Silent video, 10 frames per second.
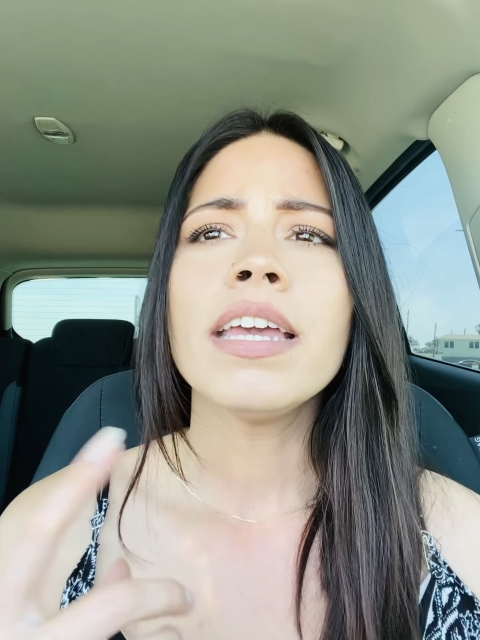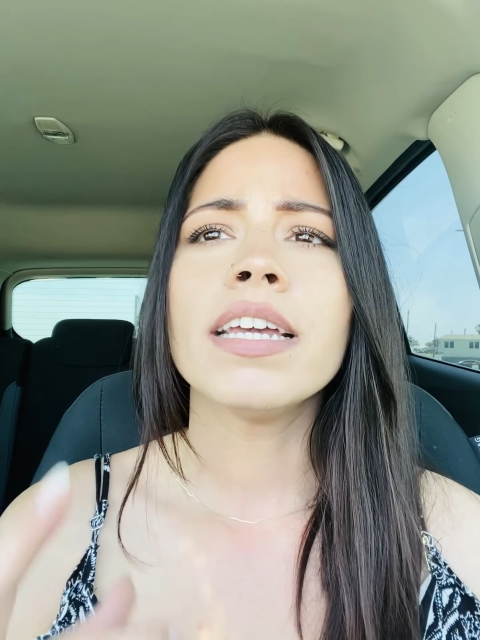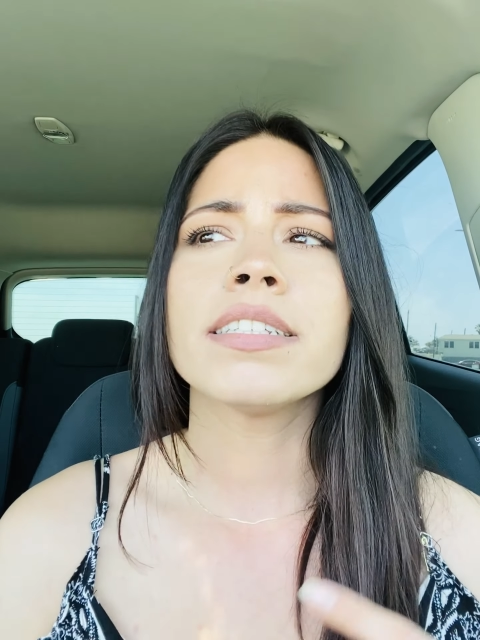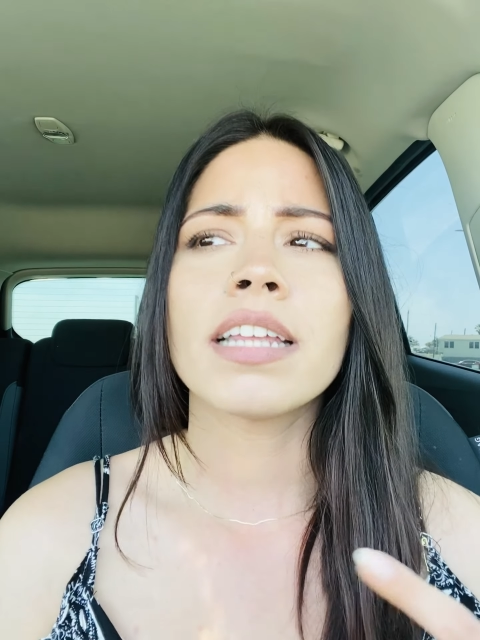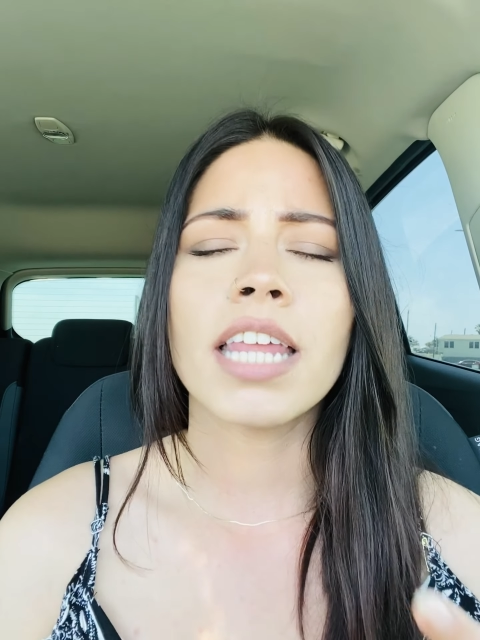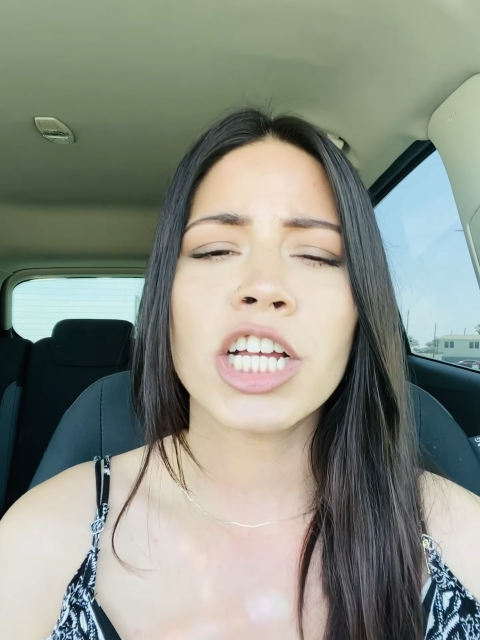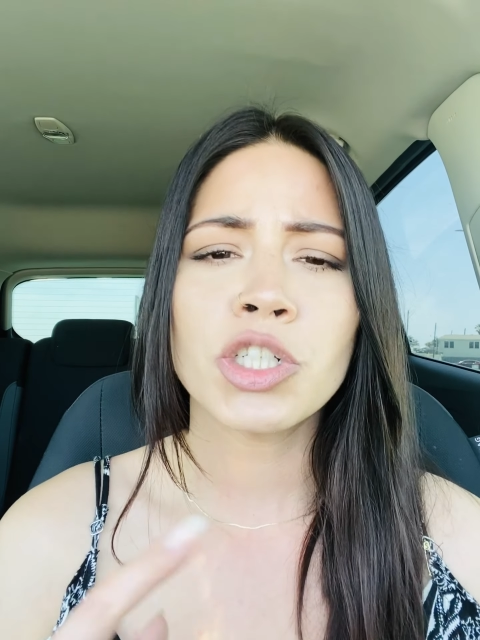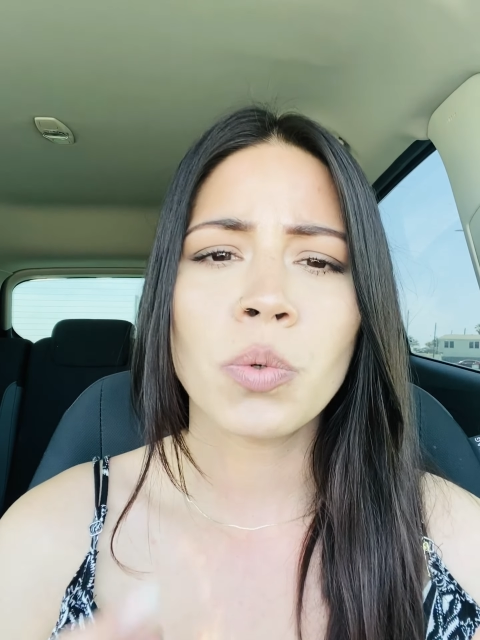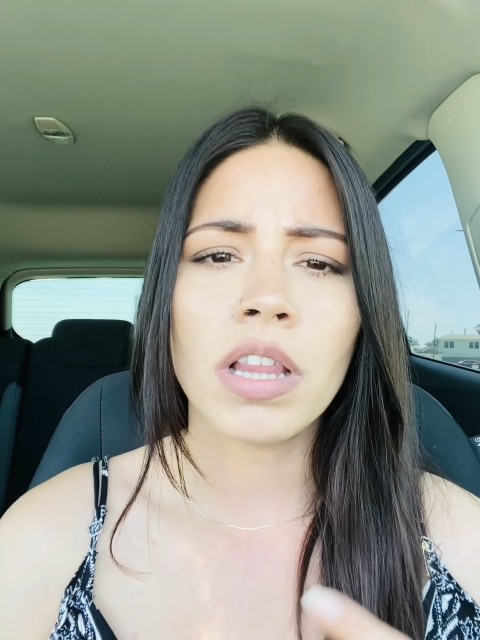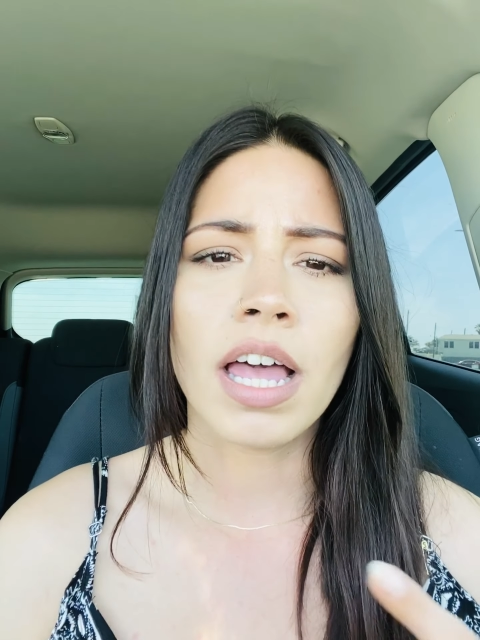
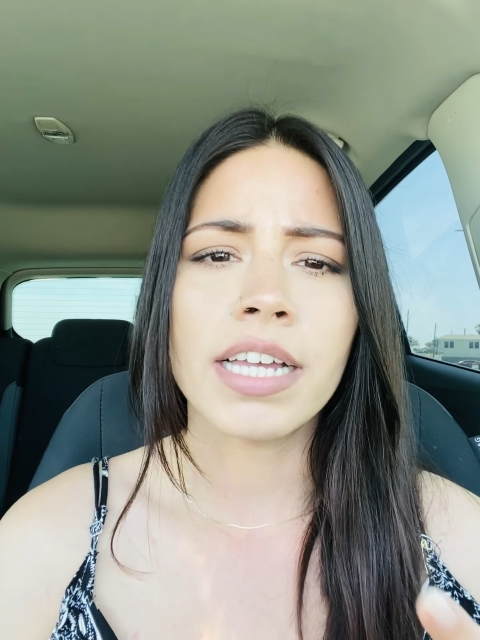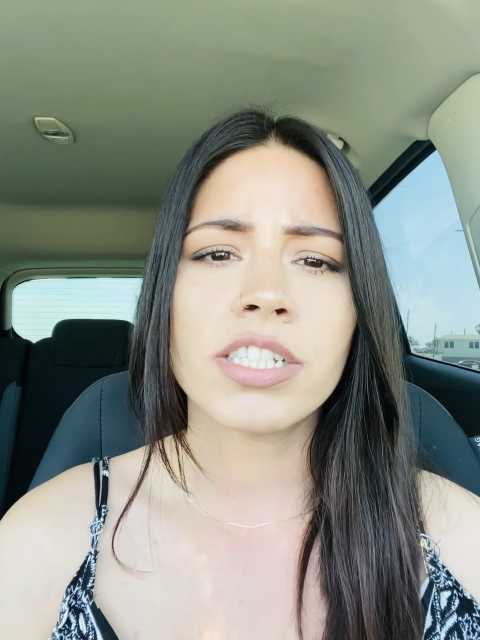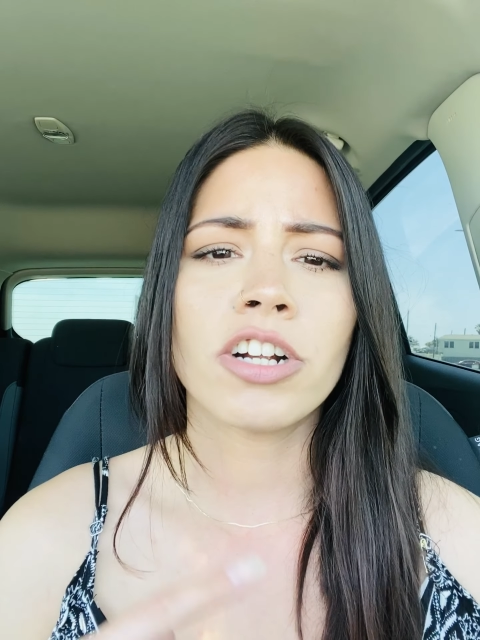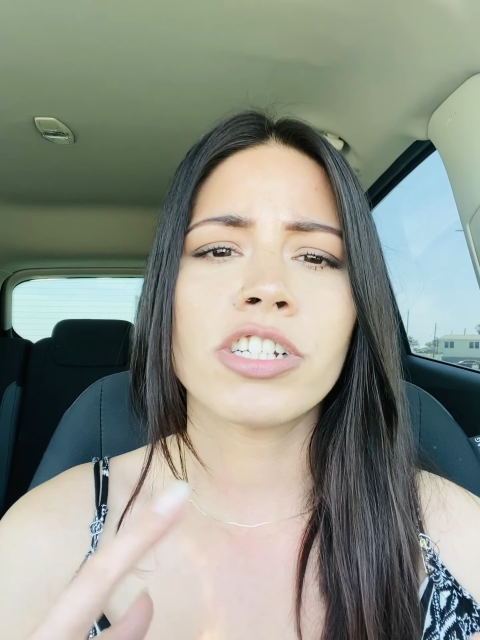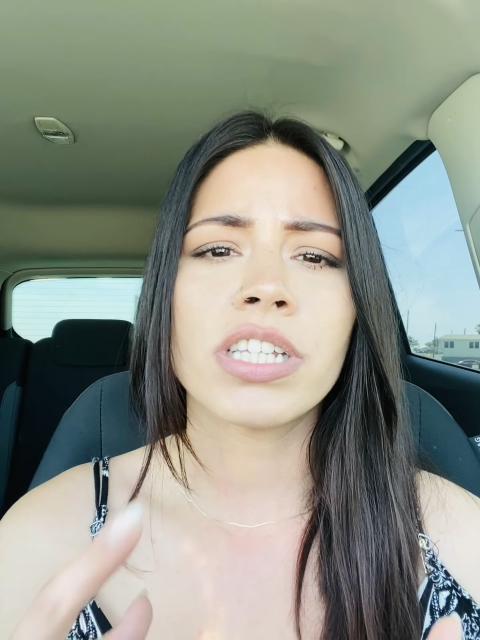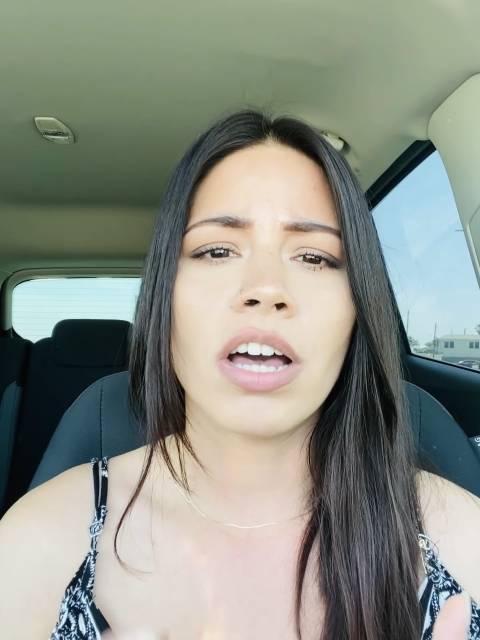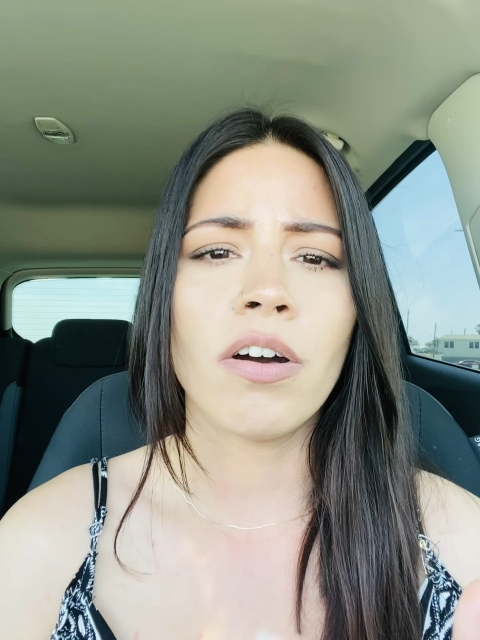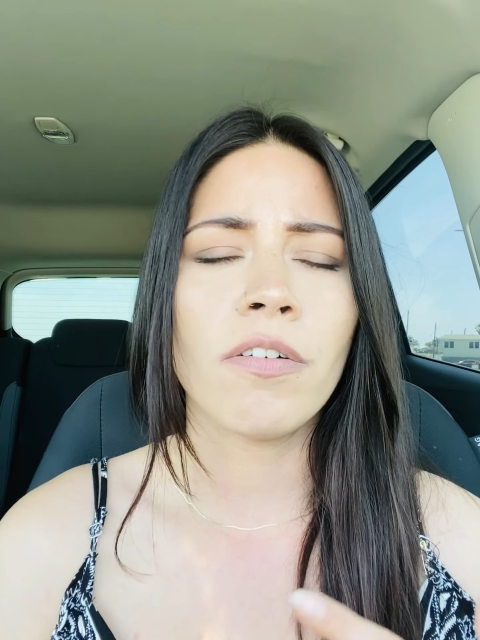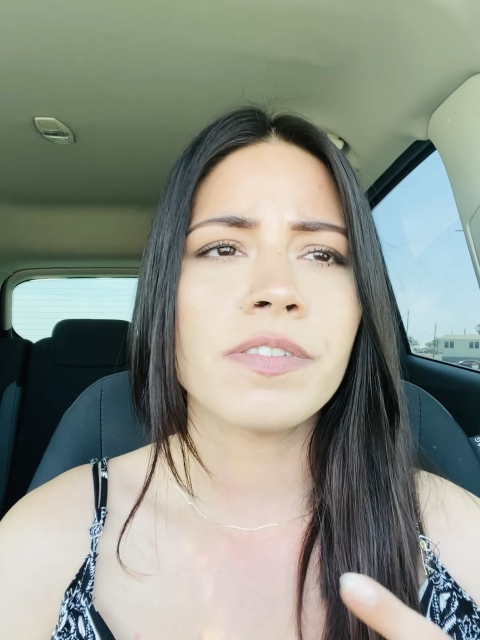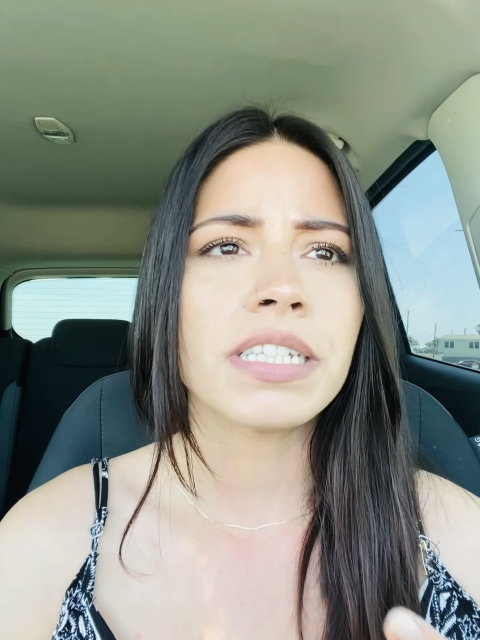intellectualized
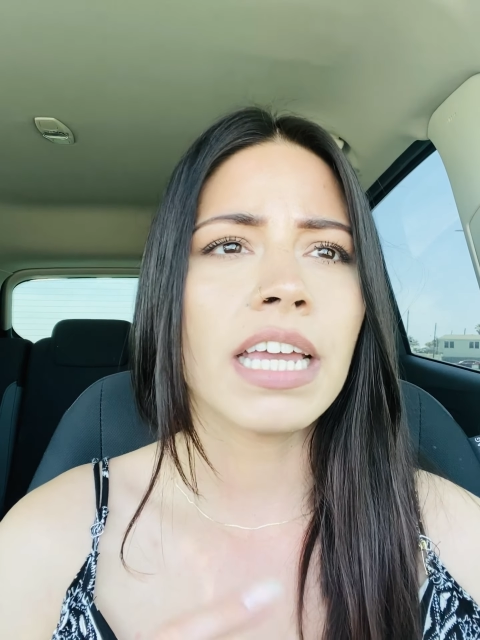ourselves,